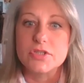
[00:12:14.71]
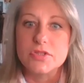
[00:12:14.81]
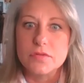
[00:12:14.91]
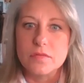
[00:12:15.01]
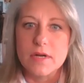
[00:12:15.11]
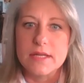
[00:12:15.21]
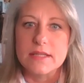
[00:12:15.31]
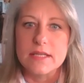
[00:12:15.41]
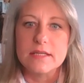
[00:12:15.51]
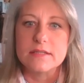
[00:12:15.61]
do the right
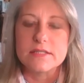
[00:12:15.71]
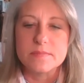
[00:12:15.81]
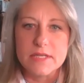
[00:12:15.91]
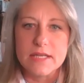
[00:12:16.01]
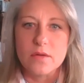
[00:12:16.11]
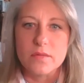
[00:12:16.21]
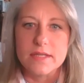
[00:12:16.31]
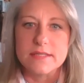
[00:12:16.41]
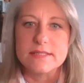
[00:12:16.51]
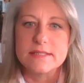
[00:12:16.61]
thing and to speak out when
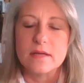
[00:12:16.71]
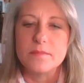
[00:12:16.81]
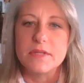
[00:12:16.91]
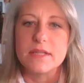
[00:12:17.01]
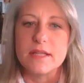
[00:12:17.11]
they see something